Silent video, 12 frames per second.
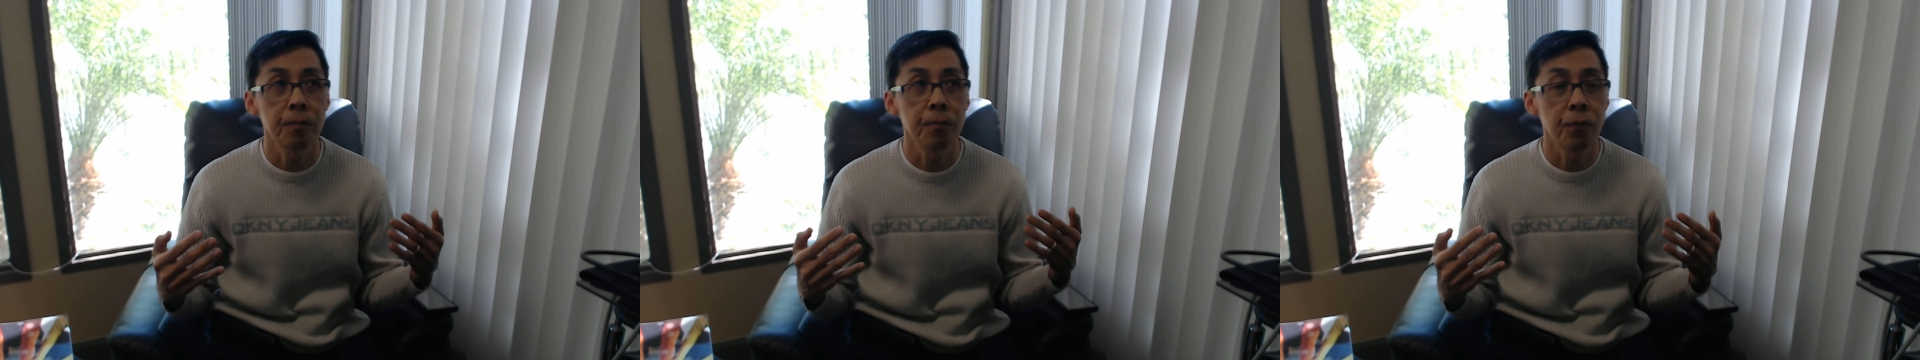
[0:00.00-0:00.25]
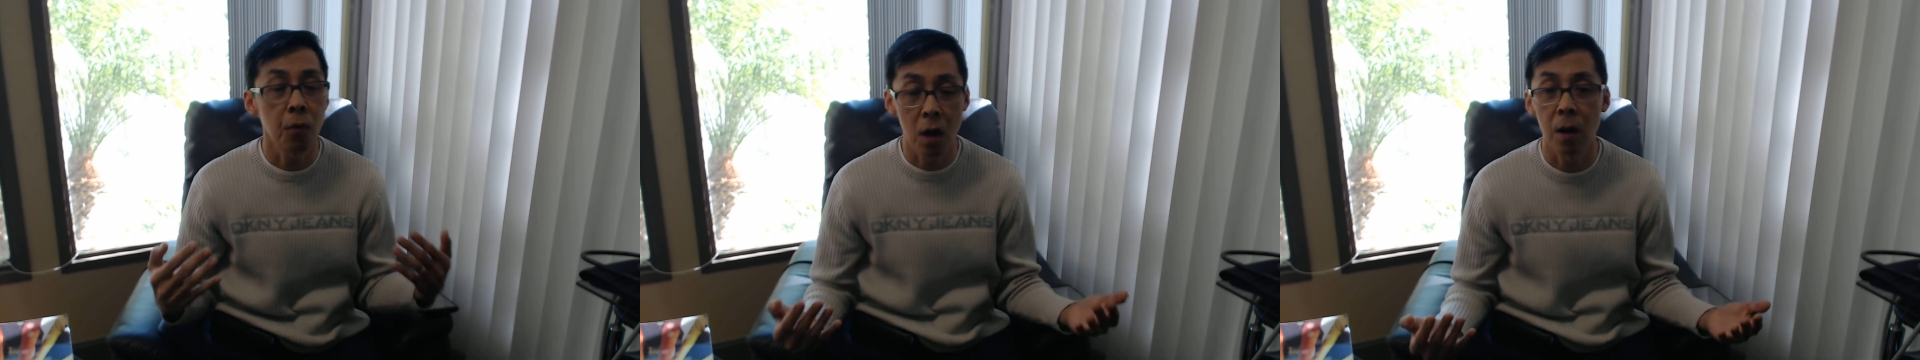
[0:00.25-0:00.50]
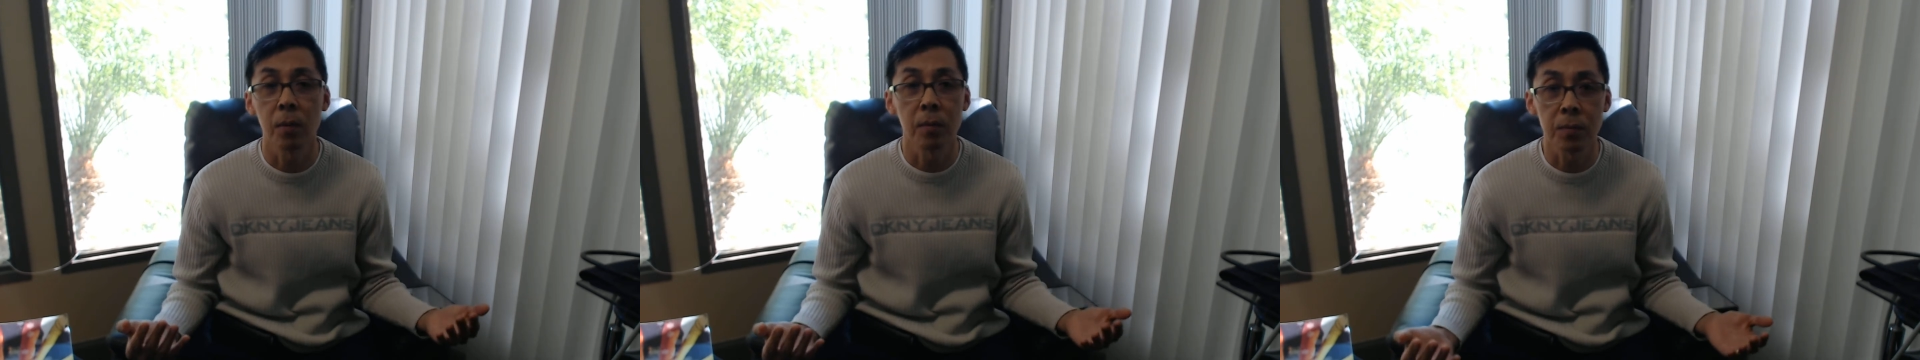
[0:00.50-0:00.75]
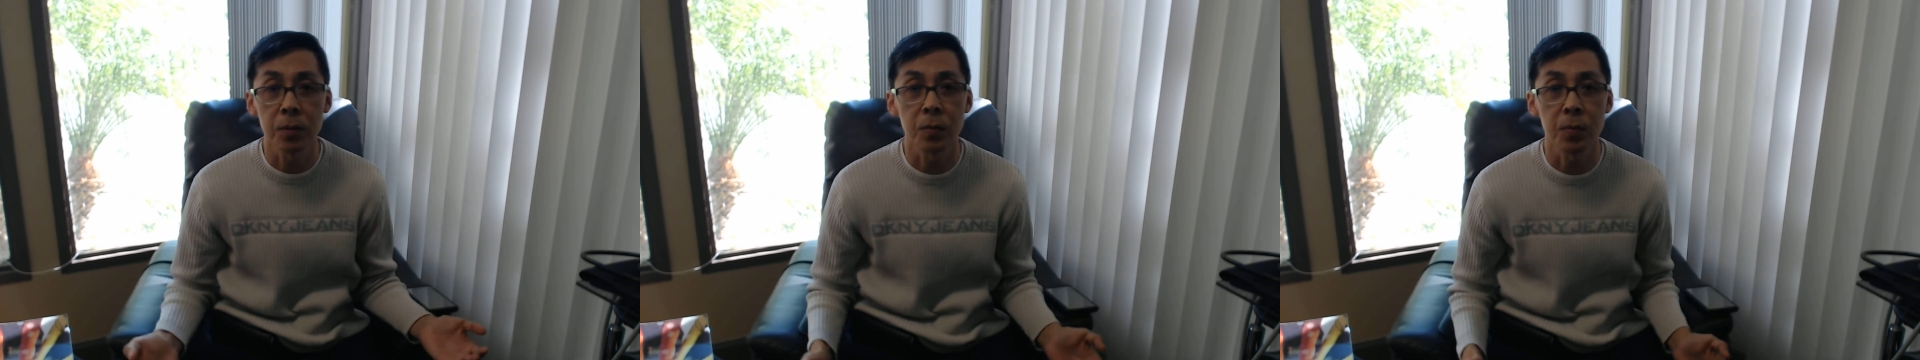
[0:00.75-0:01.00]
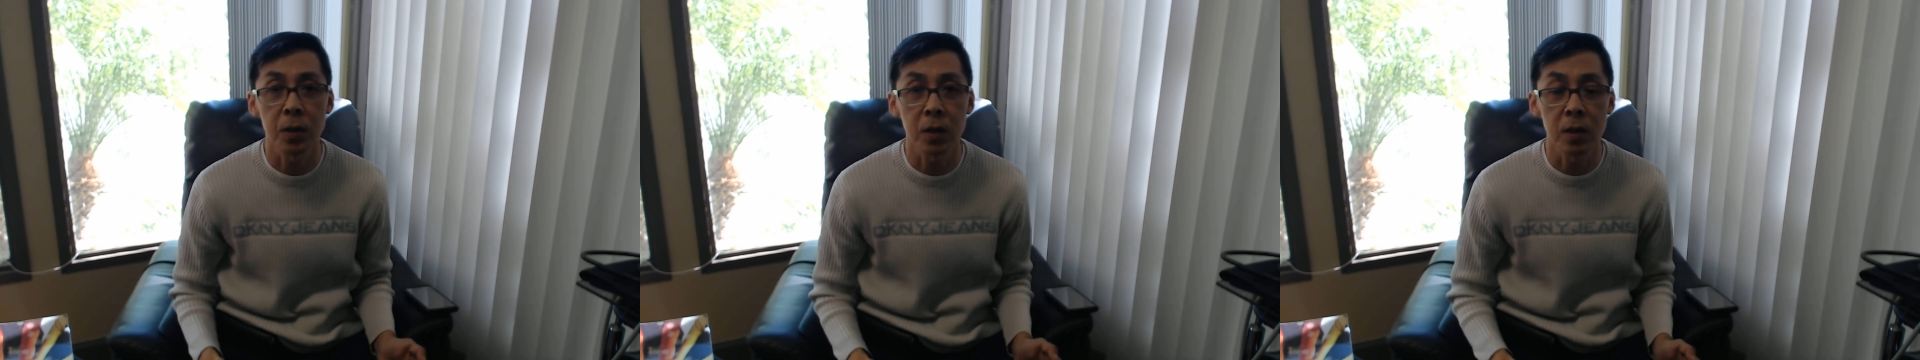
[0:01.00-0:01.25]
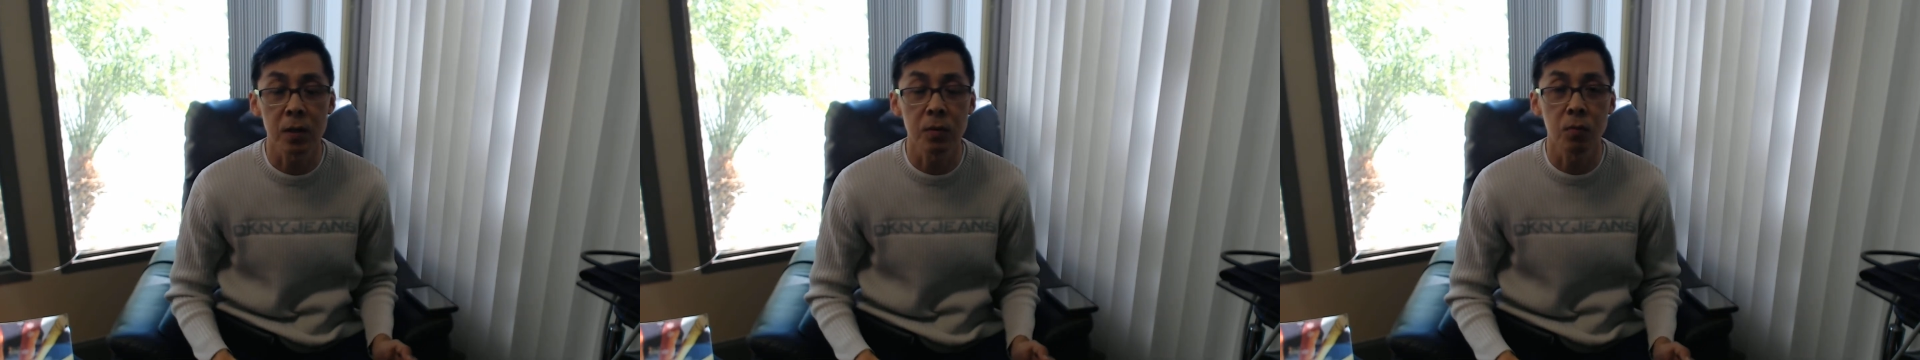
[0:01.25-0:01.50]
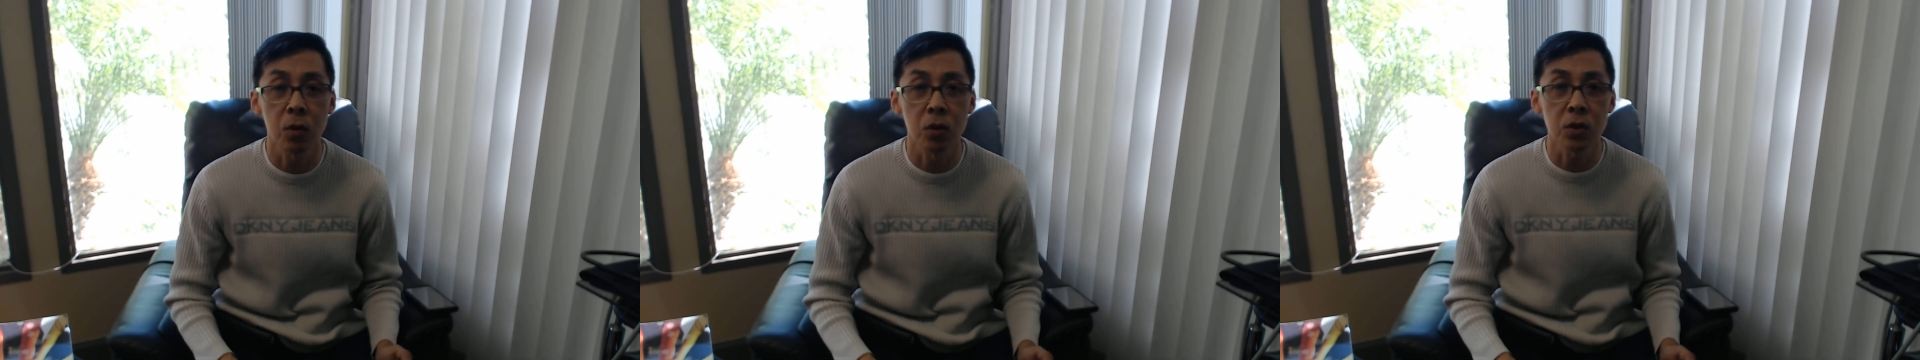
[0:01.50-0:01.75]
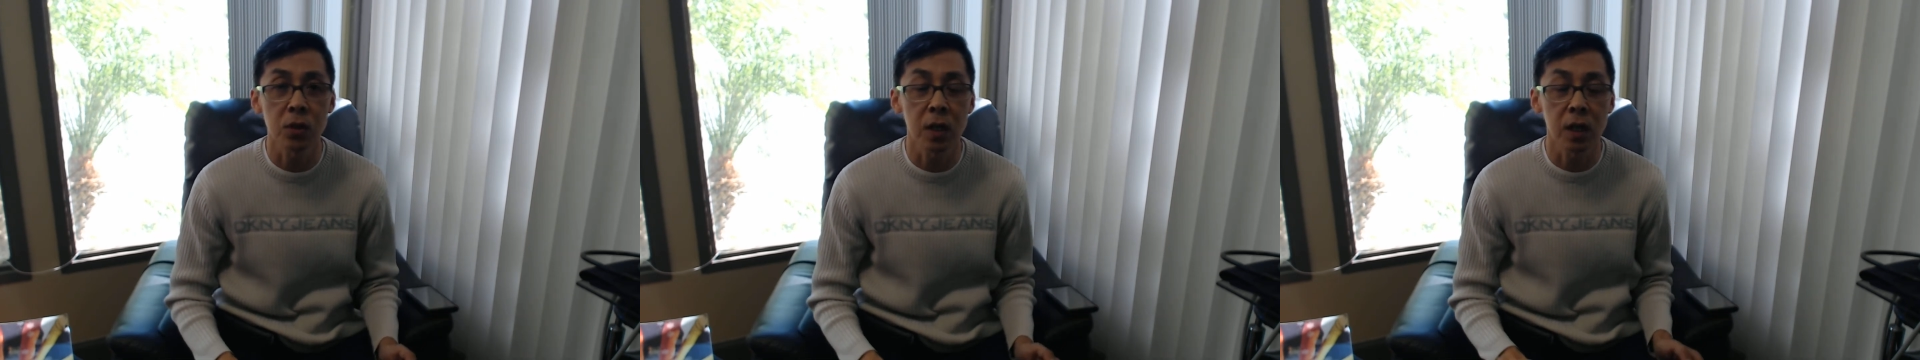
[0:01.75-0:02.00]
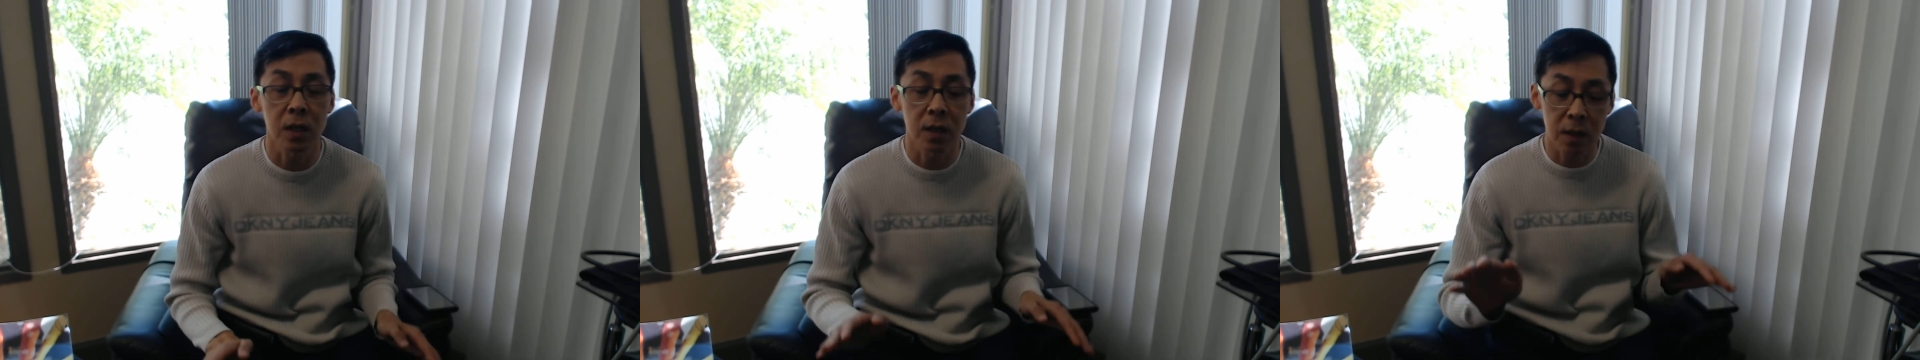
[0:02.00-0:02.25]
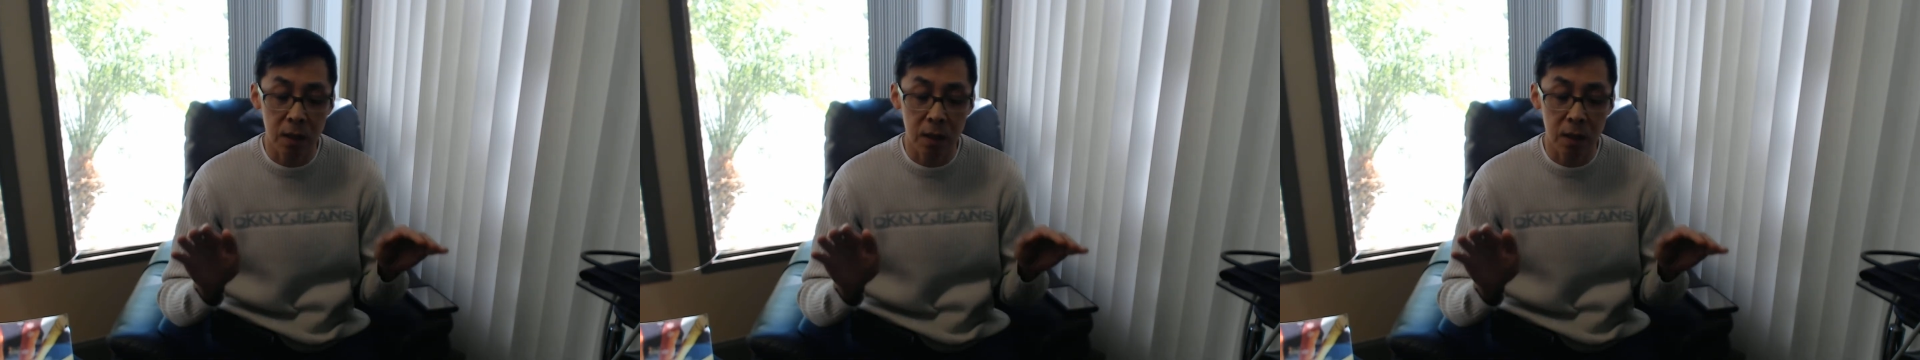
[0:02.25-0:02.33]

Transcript: problems because we're sitting in a